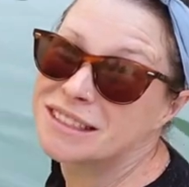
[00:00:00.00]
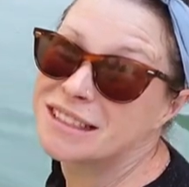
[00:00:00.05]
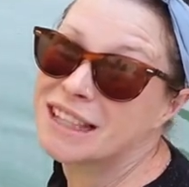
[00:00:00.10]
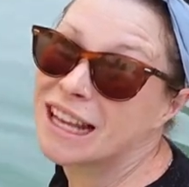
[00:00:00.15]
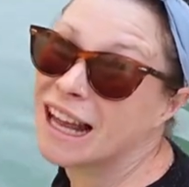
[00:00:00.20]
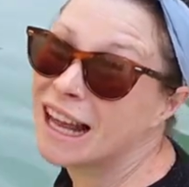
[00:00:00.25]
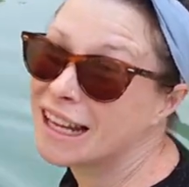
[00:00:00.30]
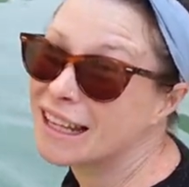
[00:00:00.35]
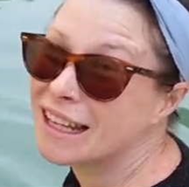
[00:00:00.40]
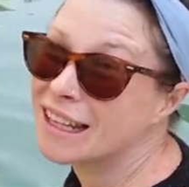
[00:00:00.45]

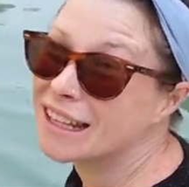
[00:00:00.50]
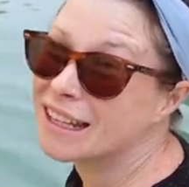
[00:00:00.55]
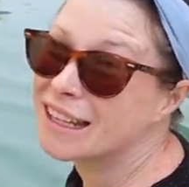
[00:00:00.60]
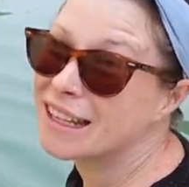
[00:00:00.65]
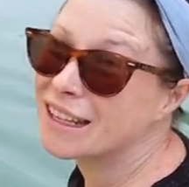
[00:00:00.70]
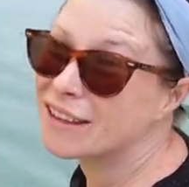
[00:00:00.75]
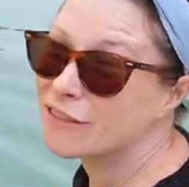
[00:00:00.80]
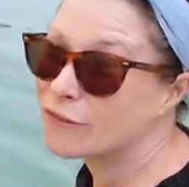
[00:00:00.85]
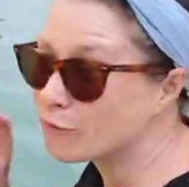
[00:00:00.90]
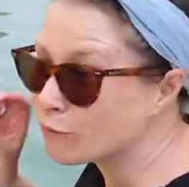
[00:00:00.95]
like
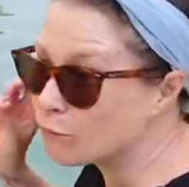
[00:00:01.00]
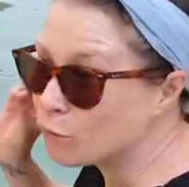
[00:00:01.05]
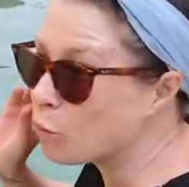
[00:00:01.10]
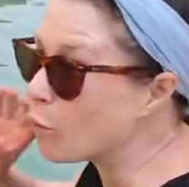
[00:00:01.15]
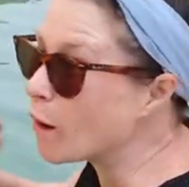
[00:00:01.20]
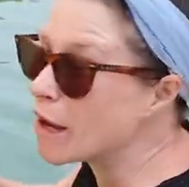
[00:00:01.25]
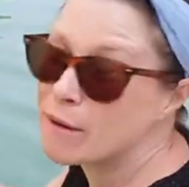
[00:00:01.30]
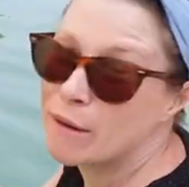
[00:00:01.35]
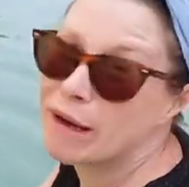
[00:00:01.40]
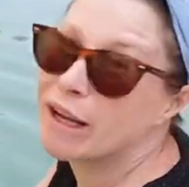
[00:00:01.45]

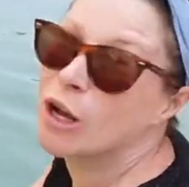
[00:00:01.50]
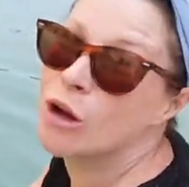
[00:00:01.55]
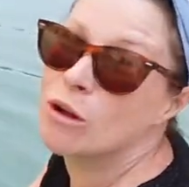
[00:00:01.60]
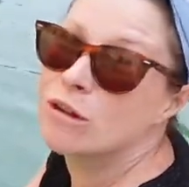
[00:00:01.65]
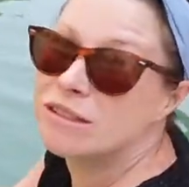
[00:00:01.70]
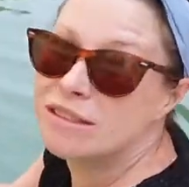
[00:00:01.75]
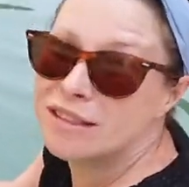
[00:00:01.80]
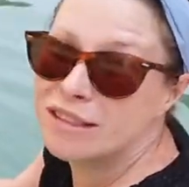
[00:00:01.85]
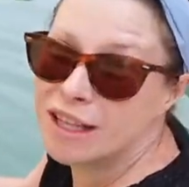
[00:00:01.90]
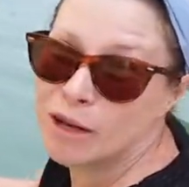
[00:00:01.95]
way way
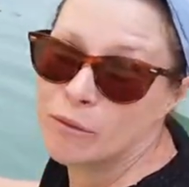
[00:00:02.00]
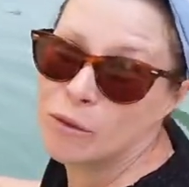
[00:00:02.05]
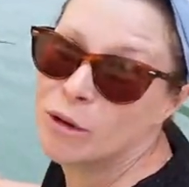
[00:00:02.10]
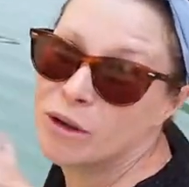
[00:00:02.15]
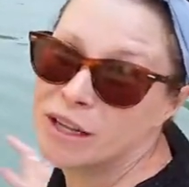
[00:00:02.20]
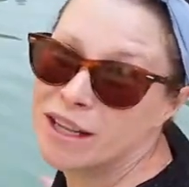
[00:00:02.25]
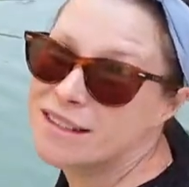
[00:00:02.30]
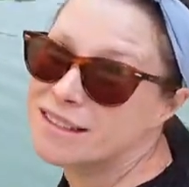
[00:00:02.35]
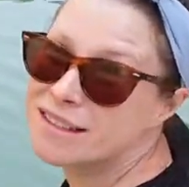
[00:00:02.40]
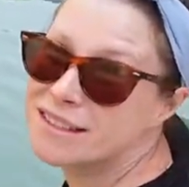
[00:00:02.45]
colder than that
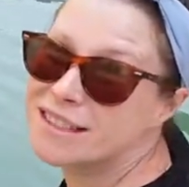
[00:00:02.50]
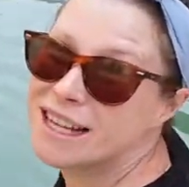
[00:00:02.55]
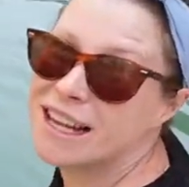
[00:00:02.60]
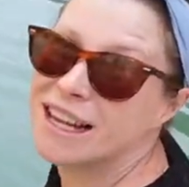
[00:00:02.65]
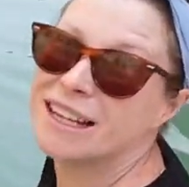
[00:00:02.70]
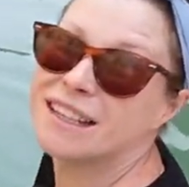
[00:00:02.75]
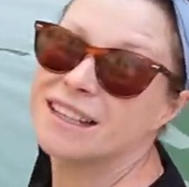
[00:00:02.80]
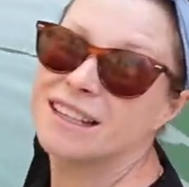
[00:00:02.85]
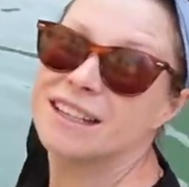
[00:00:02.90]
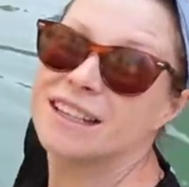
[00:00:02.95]
water
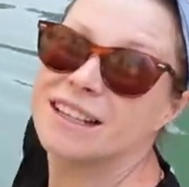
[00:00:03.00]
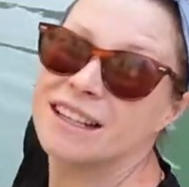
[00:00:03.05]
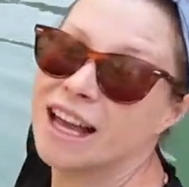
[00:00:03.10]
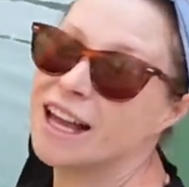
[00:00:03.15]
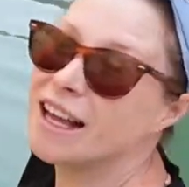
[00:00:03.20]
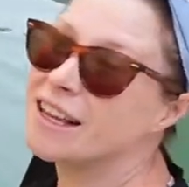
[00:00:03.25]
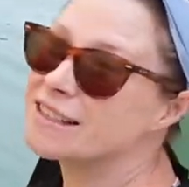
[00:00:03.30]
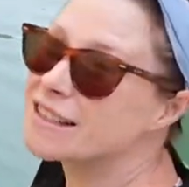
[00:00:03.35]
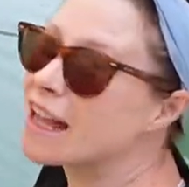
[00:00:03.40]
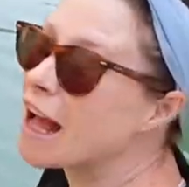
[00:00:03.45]
yesterday. Really?
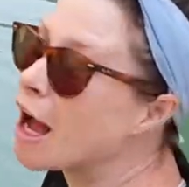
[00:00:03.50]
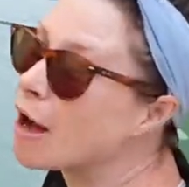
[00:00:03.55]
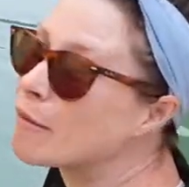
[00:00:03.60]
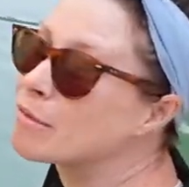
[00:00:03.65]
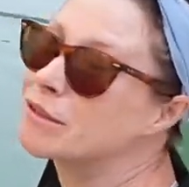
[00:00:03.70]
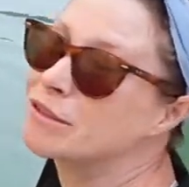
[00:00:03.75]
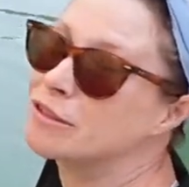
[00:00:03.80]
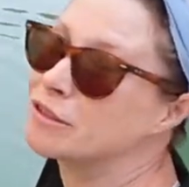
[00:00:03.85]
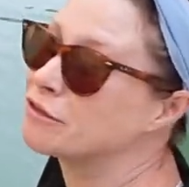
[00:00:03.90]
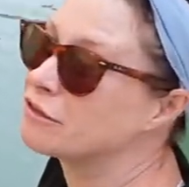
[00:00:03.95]
Yeah, it's
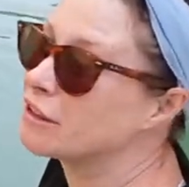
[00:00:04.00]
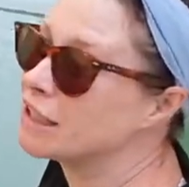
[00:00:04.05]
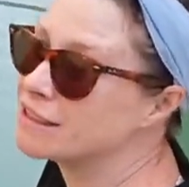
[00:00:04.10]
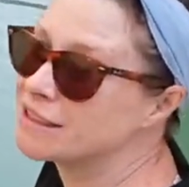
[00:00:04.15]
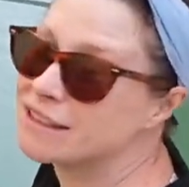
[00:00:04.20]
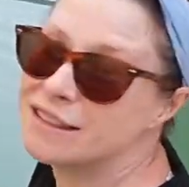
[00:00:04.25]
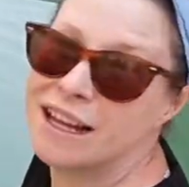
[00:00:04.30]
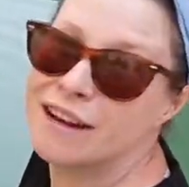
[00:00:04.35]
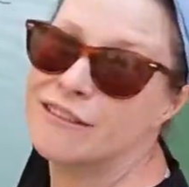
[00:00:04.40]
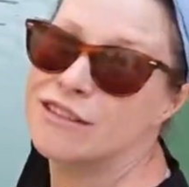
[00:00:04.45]
absolutely
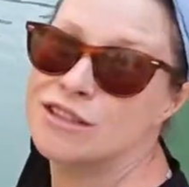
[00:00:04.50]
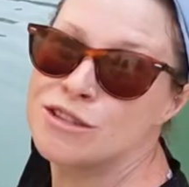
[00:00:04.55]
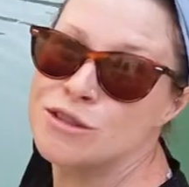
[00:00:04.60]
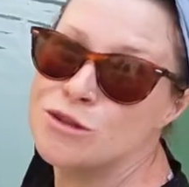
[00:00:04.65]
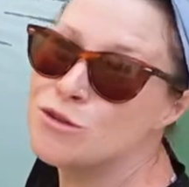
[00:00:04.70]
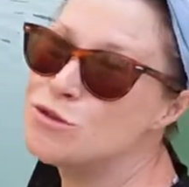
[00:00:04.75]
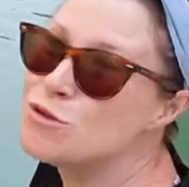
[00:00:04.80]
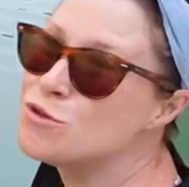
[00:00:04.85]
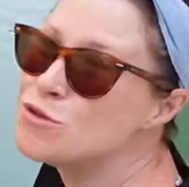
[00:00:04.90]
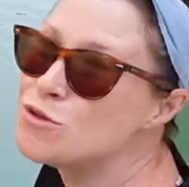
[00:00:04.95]
freezing. There is
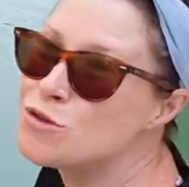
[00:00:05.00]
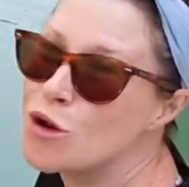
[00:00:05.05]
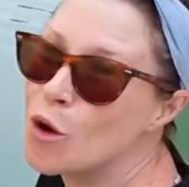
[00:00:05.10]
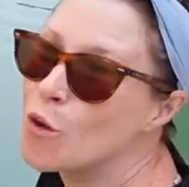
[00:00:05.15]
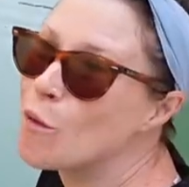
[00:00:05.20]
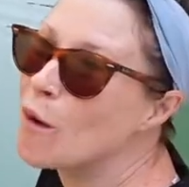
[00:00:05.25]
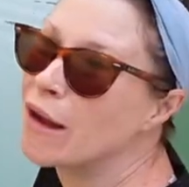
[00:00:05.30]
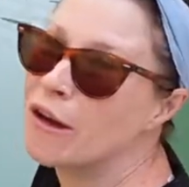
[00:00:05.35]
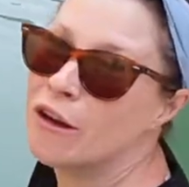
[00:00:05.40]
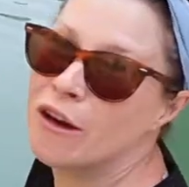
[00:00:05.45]
no
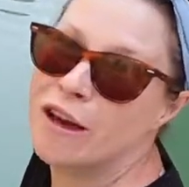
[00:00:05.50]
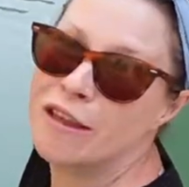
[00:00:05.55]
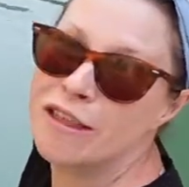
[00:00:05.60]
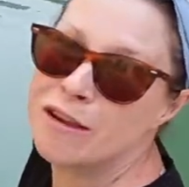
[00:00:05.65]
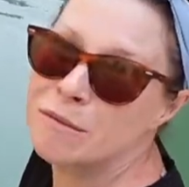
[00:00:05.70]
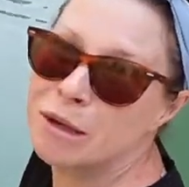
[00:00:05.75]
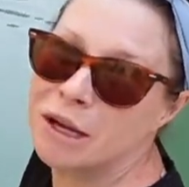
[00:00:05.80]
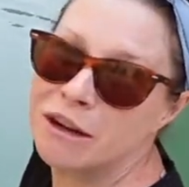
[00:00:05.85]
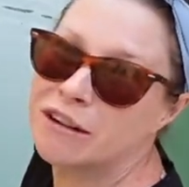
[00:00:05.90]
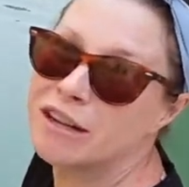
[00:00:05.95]
way on earth
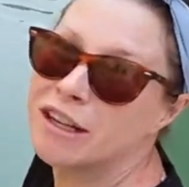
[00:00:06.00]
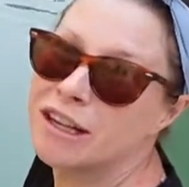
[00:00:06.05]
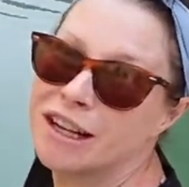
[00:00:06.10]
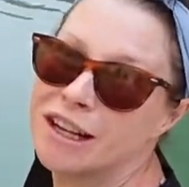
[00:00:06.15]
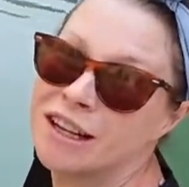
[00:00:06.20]
I'll be going in